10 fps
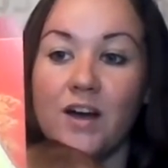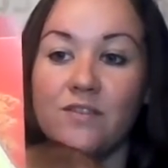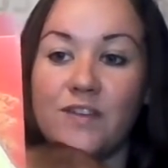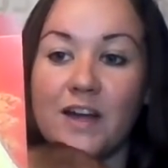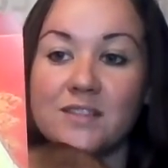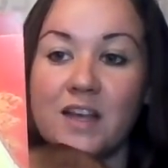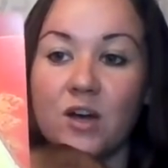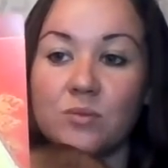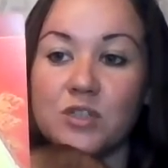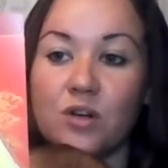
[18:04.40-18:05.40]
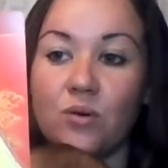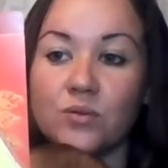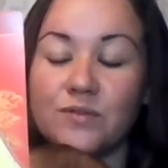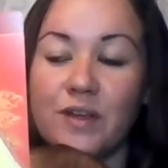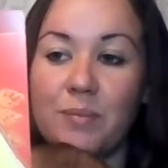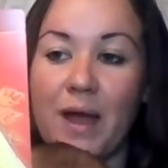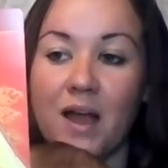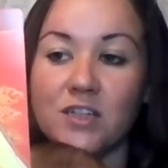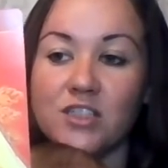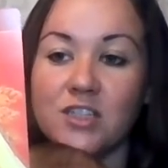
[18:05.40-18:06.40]
effects help to cultivate
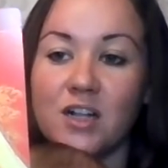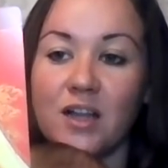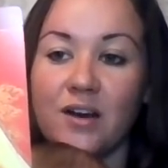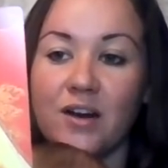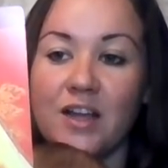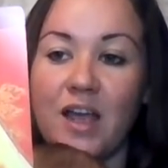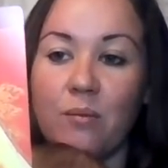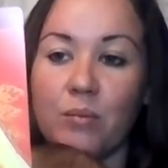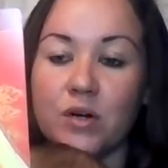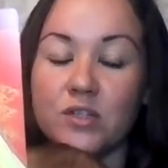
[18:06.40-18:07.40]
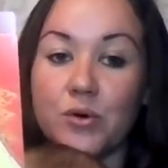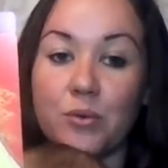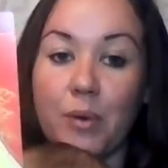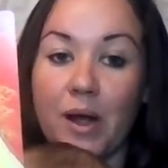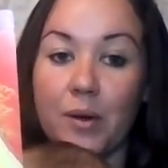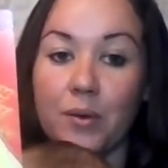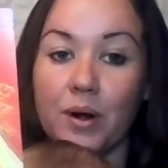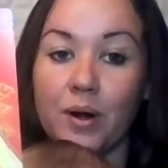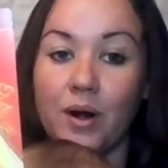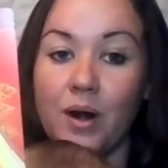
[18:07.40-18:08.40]
passion, clarity, and personal power.
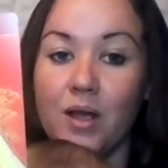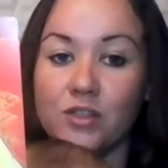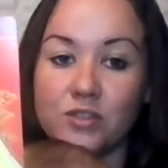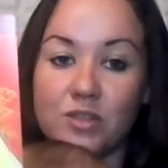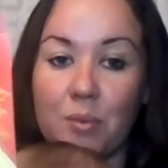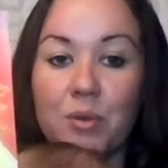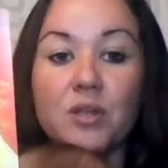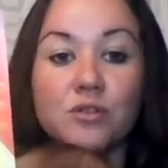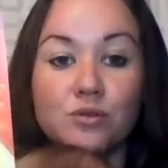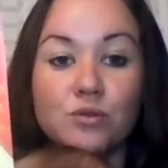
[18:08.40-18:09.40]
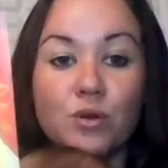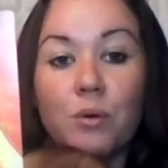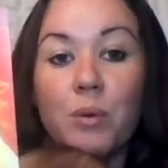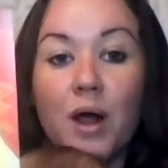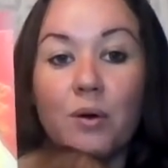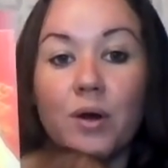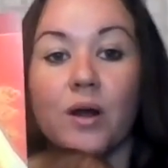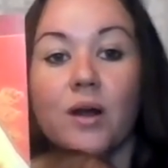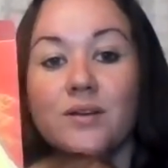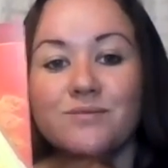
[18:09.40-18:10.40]
Step into your
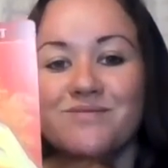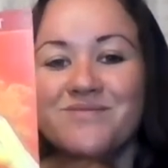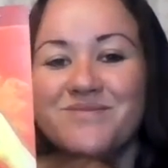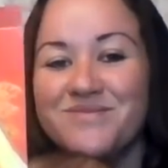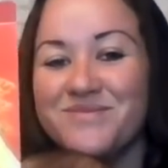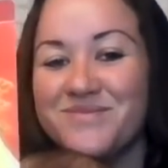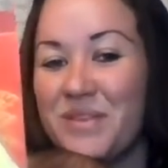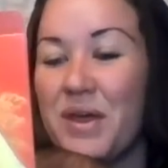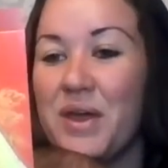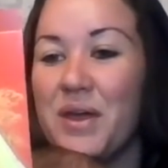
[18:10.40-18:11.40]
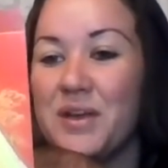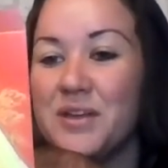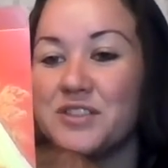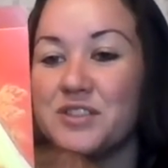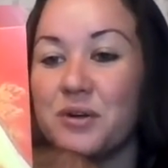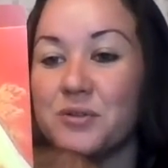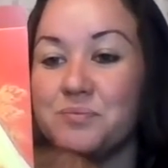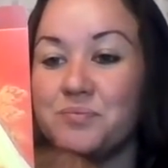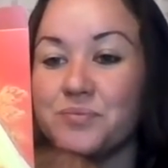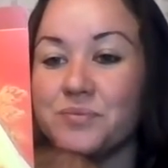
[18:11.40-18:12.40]
power.
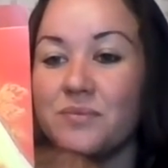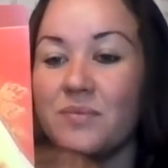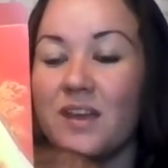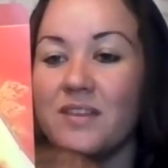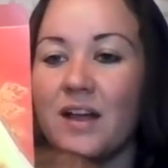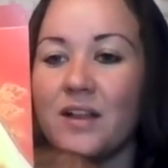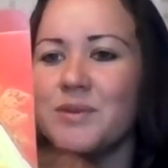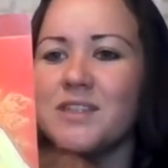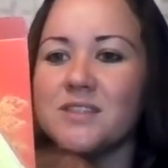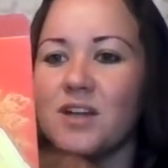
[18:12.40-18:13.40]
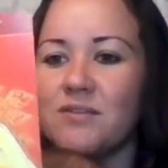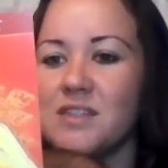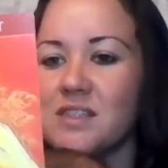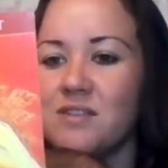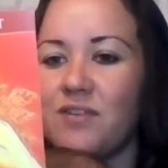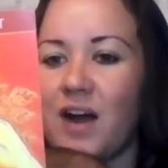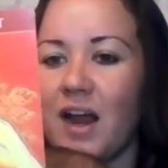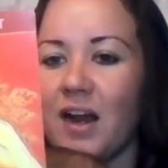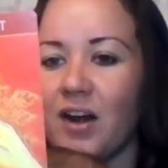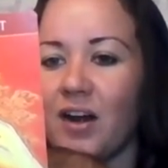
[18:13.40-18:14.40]
So the element is obviously
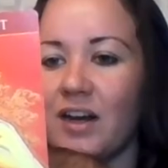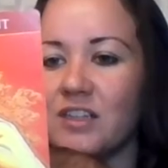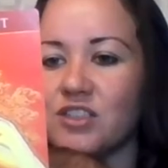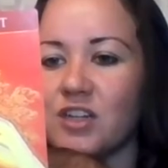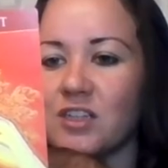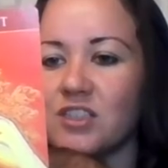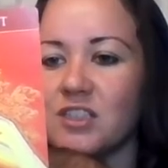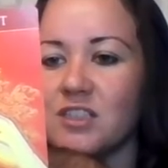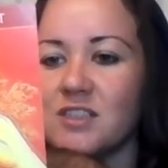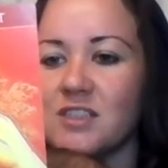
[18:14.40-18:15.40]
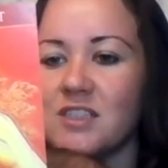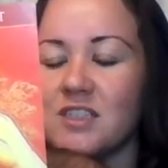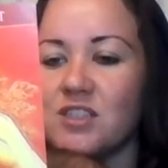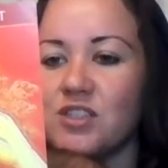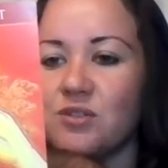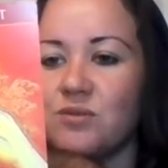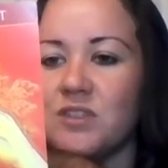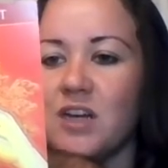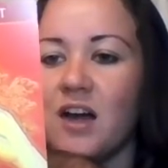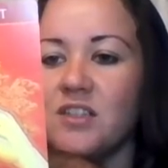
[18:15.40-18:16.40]
fire. Instructions is to
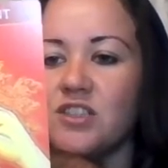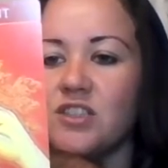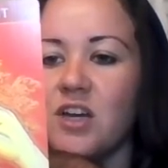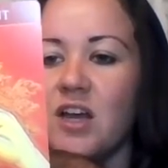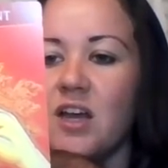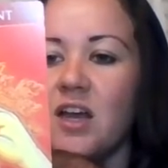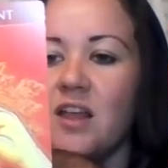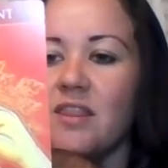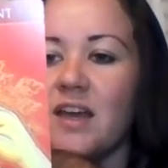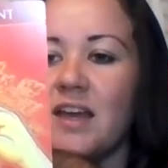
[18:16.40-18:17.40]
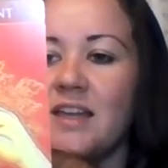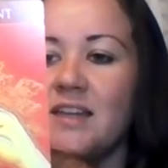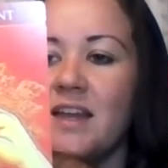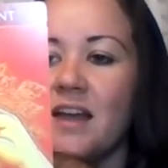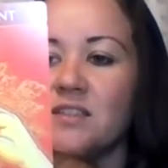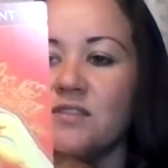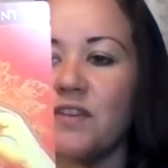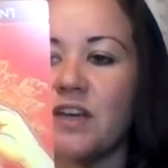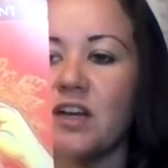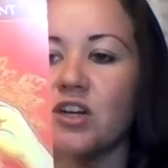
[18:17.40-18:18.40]
touch the index
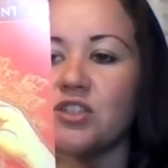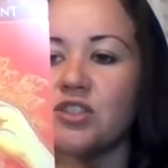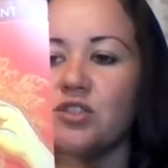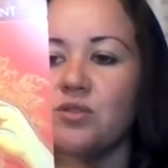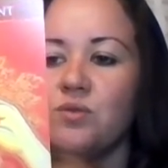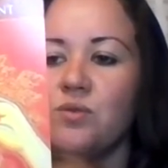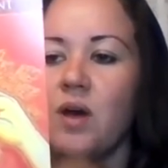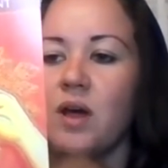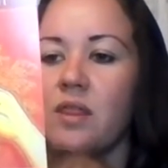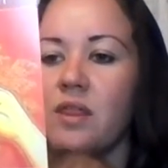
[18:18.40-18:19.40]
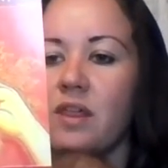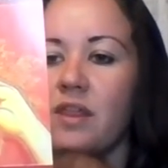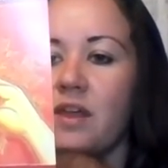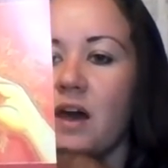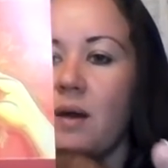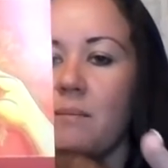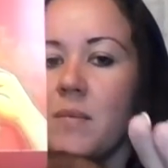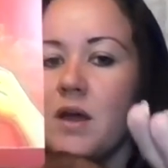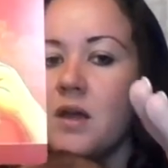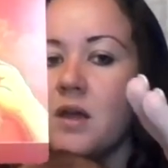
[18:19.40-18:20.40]
finger to the
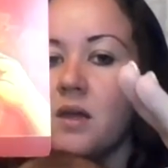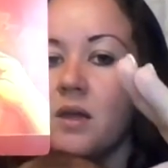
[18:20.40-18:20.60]
thumb